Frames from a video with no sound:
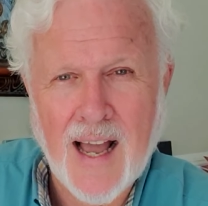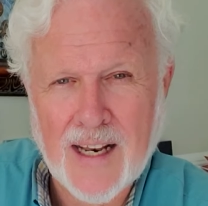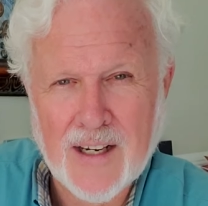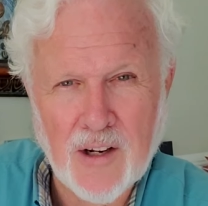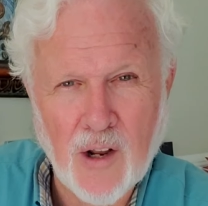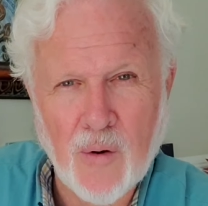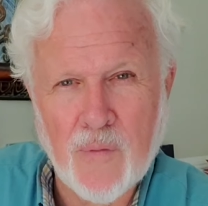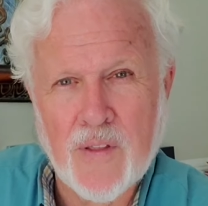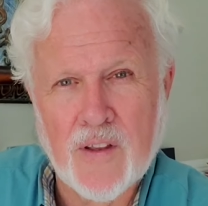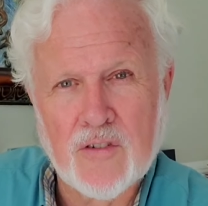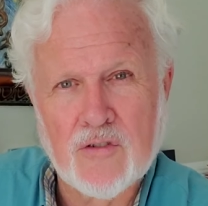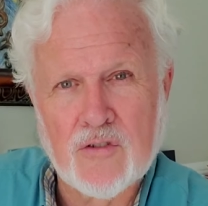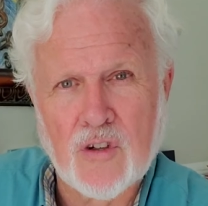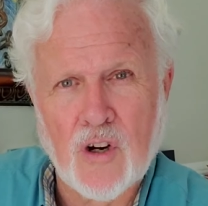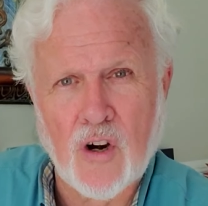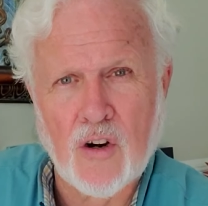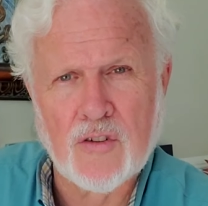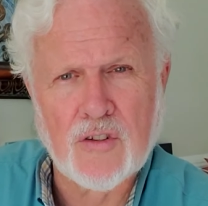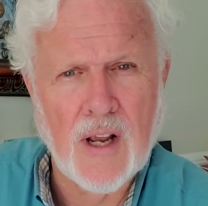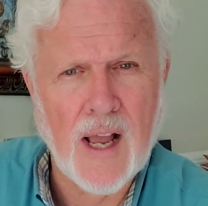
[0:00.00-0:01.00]
I know this
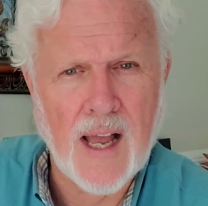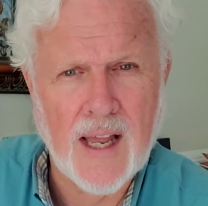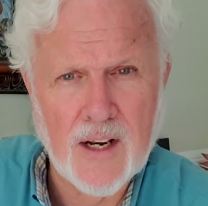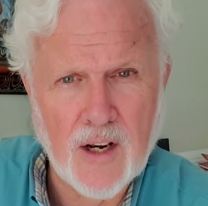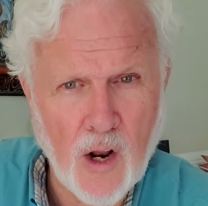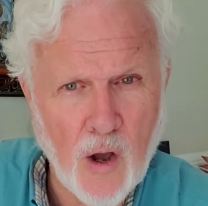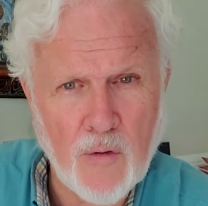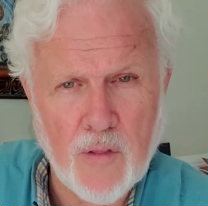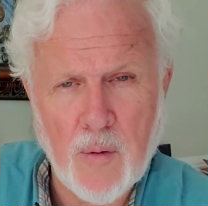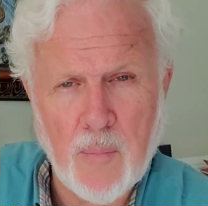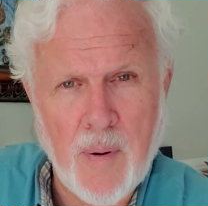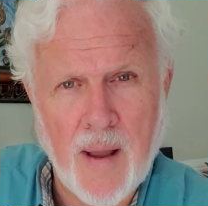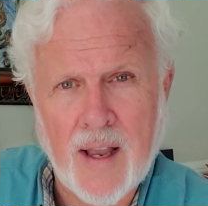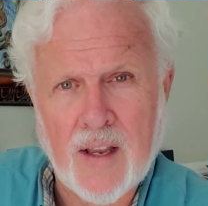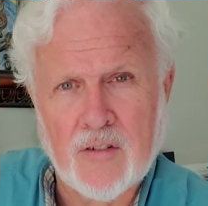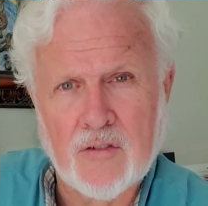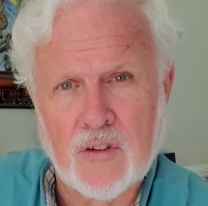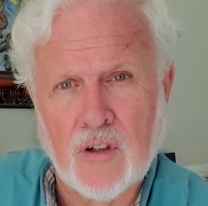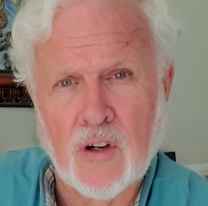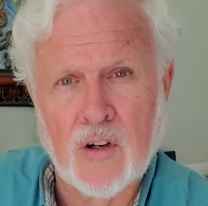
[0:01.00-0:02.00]
church, I know the
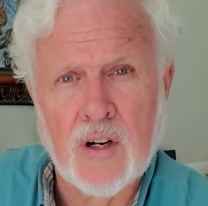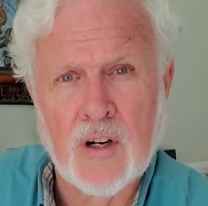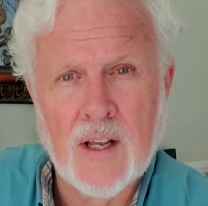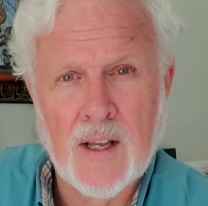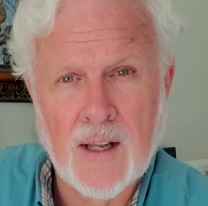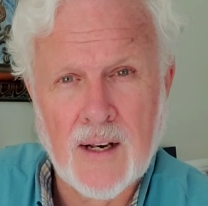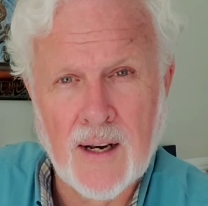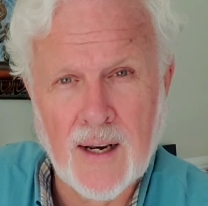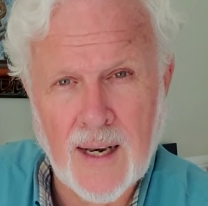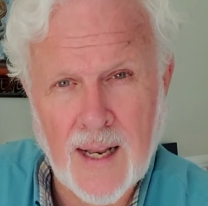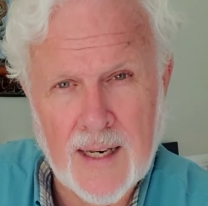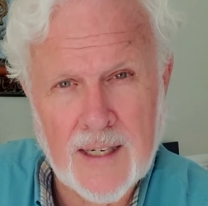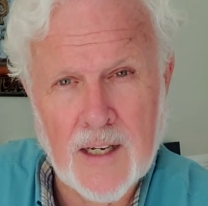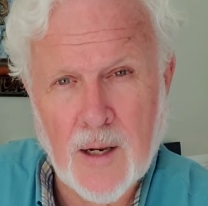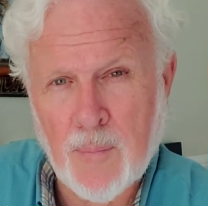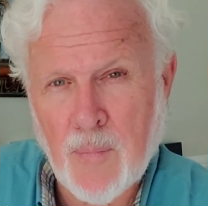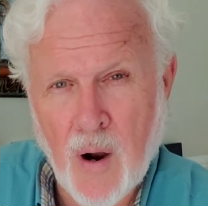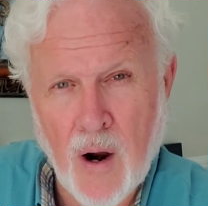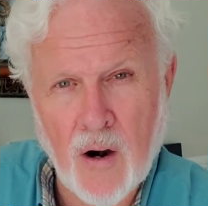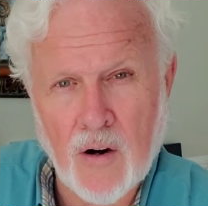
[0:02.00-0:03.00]
pastor,
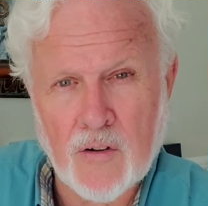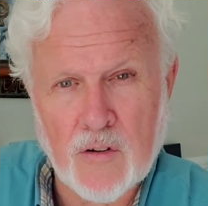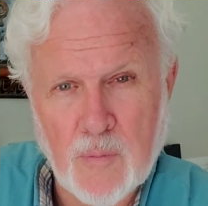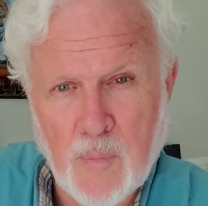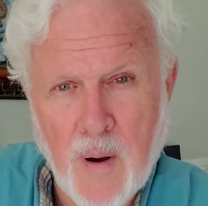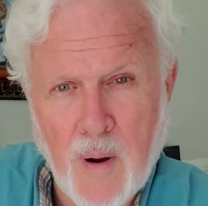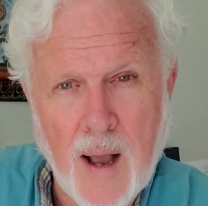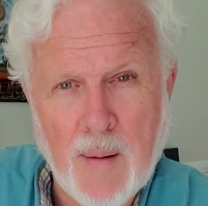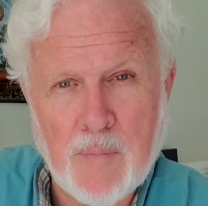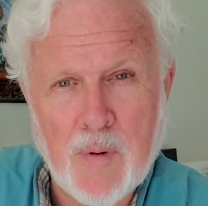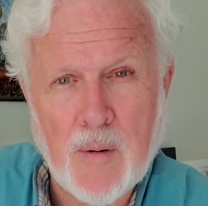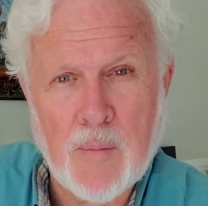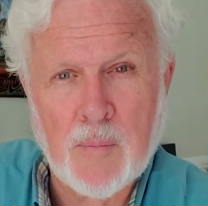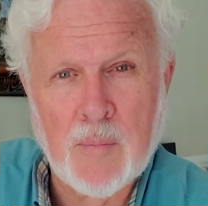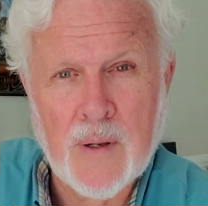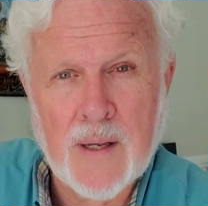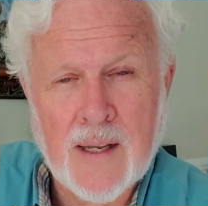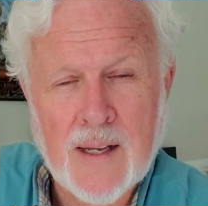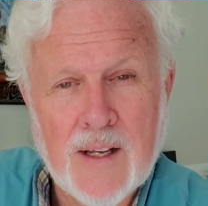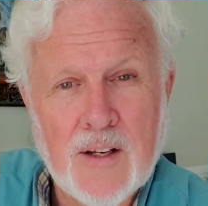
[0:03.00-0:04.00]
Linda Barnes Popham.